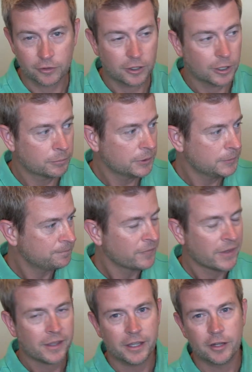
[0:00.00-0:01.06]
for carpet.
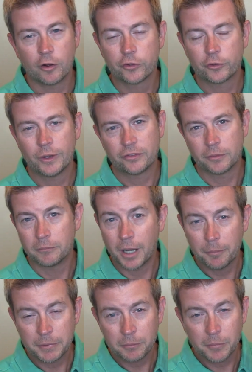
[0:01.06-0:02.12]
It also has a
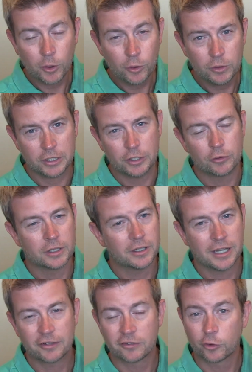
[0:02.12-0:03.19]
mopping mode. You can,
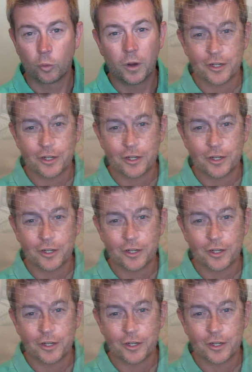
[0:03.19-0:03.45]
it has a little